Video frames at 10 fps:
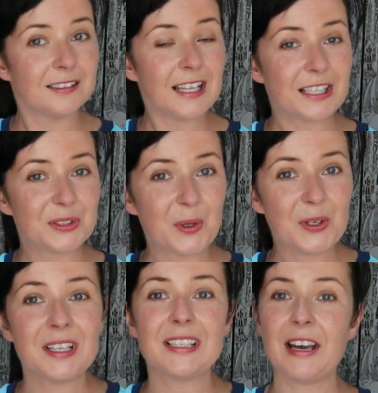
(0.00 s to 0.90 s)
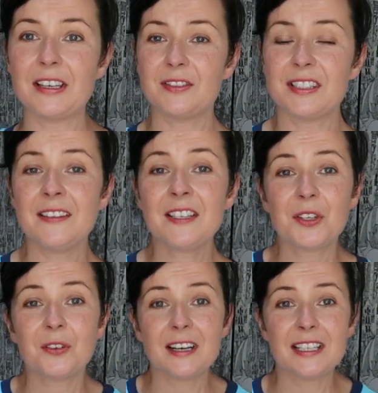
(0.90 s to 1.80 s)
Next one. Now, you've seen this
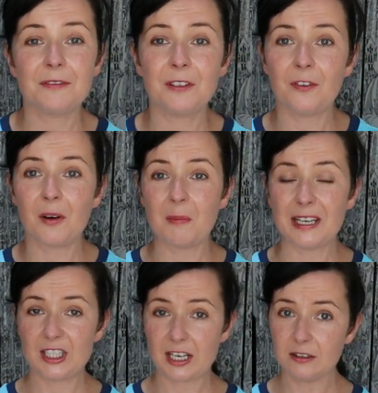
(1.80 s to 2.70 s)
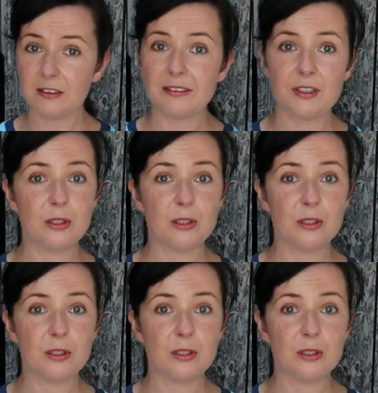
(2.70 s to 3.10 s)
already if you follow my channel. If